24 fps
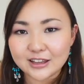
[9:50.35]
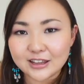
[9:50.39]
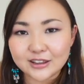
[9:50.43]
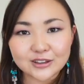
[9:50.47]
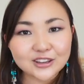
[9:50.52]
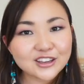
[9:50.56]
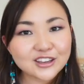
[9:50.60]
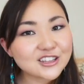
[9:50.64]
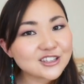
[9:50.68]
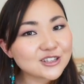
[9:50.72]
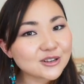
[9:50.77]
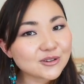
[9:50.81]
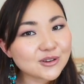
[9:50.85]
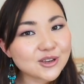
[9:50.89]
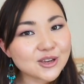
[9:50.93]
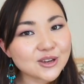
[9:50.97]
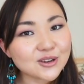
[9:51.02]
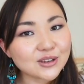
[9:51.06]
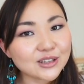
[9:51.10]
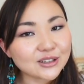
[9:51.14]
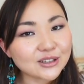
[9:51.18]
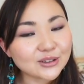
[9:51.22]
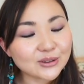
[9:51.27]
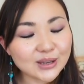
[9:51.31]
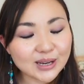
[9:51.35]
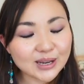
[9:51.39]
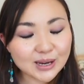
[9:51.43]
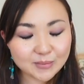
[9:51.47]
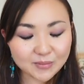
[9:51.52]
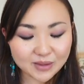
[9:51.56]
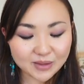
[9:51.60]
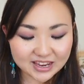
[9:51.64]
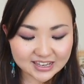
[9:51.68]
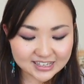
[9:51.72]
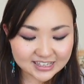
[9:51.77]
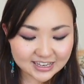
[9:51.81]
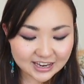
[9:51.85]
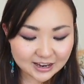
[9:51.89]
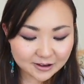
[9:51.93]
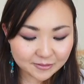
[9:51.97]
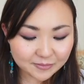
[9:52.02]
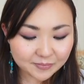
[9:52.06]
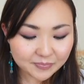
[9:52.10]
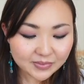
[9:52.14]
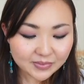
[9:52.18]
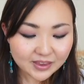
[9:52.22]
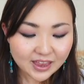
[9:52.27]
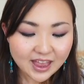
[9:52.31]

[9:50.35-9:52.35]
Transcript: looking so cute and looking amazing.